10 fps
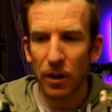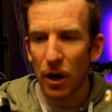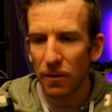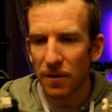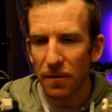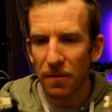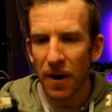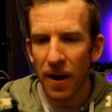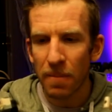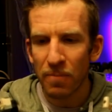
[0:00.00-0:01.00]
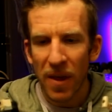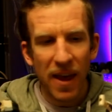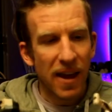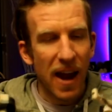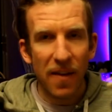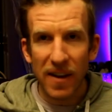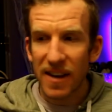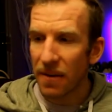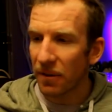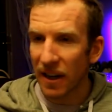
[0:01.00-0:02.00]
Loads of fun. And they
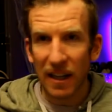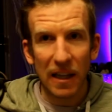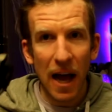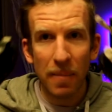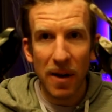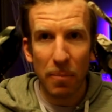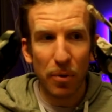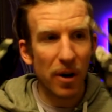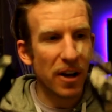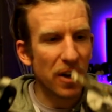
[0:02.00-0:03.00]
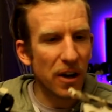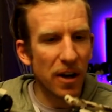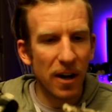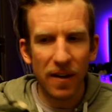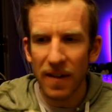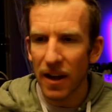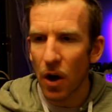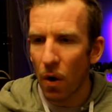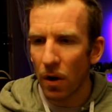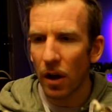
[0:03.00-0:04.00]
definitely climbed up pretty good, and they
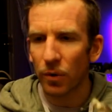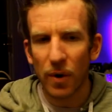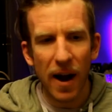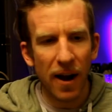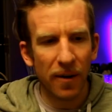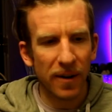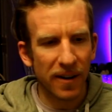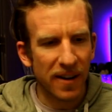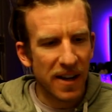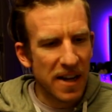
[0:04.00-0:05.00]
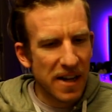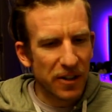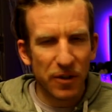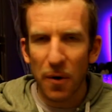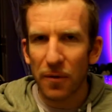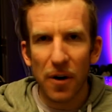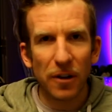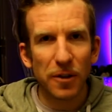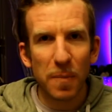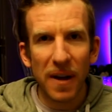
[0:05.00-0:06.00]
go all around. And just
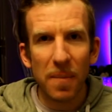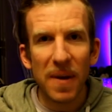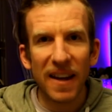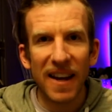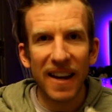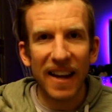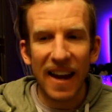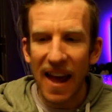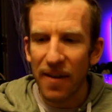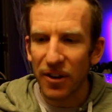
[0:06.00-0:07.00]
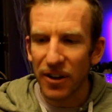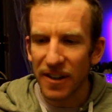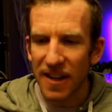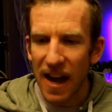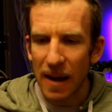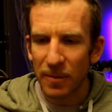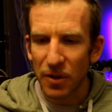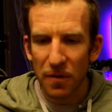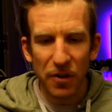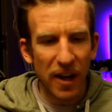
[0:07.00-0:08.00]
overall, just being a big kid again, having a good time.
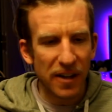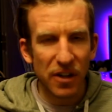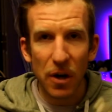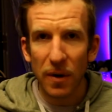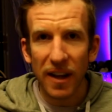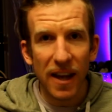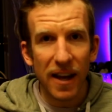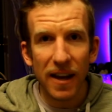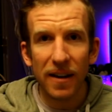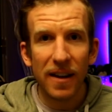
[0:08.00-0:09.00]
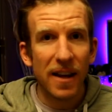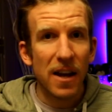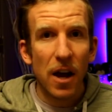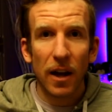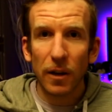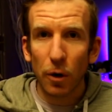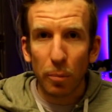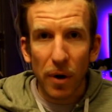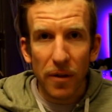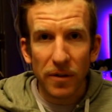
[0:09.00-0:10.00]
So if you guys know a kid, a
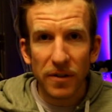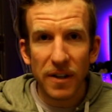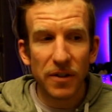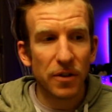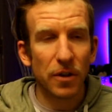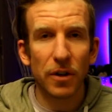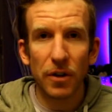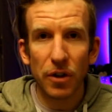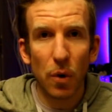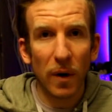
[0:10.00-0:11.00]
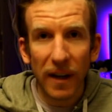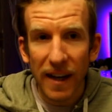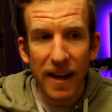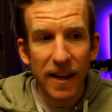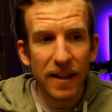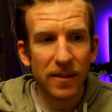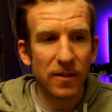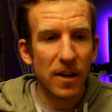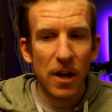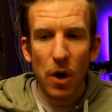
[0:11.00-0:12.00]
little brother, sister, your
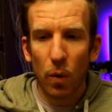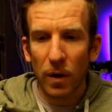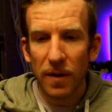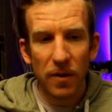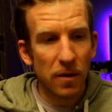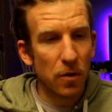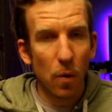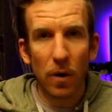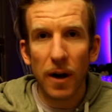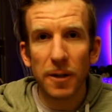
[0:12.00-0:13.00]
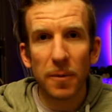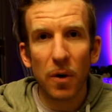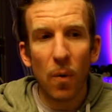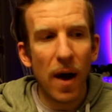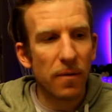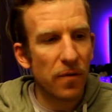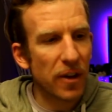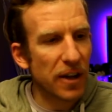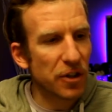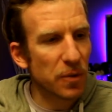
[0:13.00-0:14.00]
kids, or even your husband or wife, if
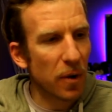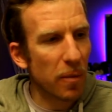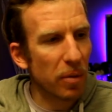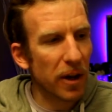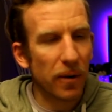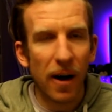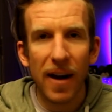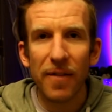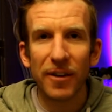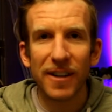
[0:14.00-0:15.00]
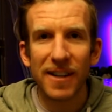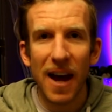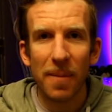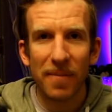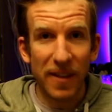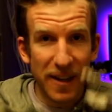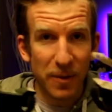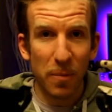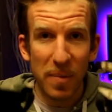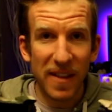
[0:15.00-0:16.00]
you guys just want to play around, have a good time,
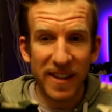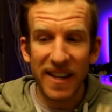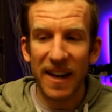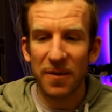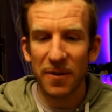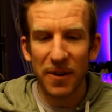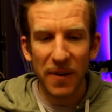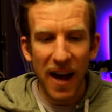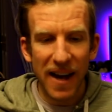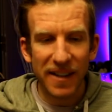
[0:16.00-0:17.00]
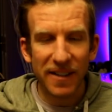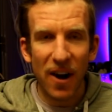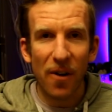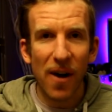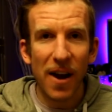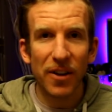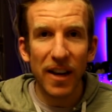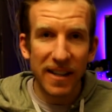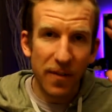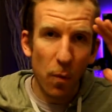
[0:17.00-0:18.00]
these would be the ticket for you guys. All right,
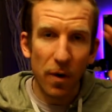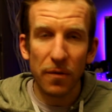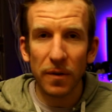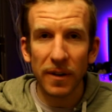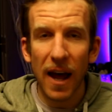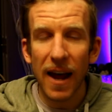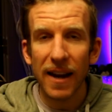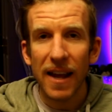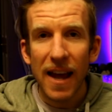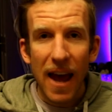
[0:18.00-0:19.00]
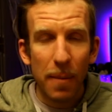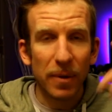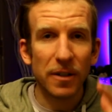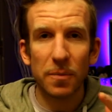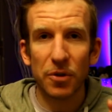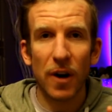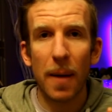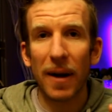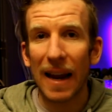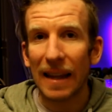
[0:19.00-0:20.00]
you guys have a wonderful night, and please
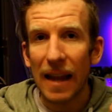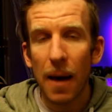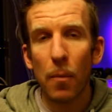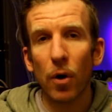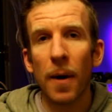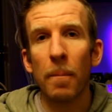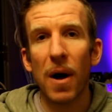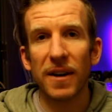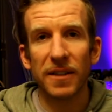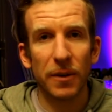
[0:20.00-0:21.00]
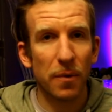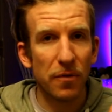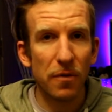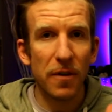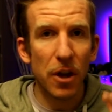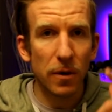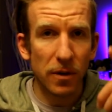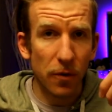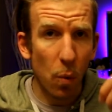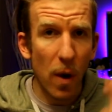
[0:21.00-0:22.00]
subscribe. I got a lot more unboxing and review
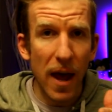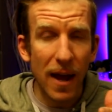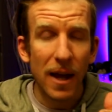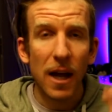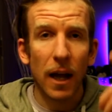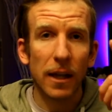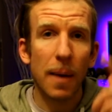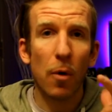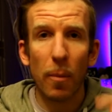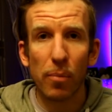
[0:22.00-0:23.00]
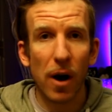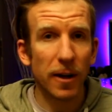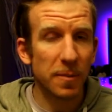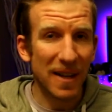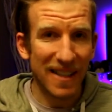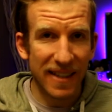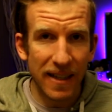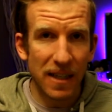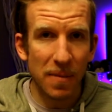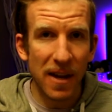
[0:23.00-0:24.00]
videos on the way, a lot more products being
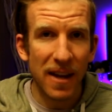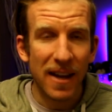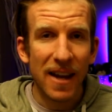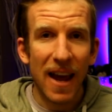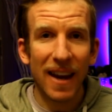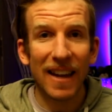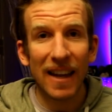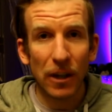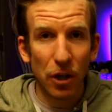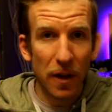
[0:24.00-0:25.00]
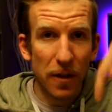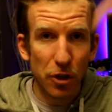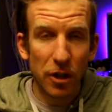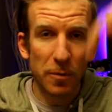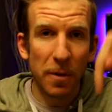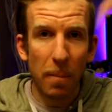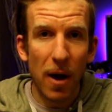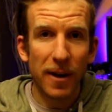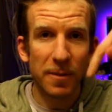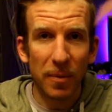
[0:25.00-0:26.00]
sent to me, and again, look in the description
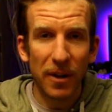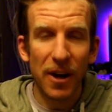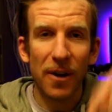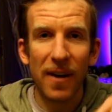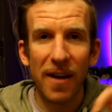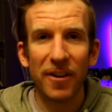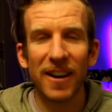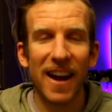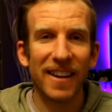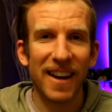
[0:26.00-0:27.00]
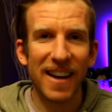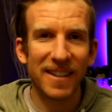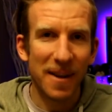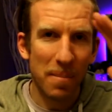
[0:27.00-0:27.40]
box below. Have a good night, guys.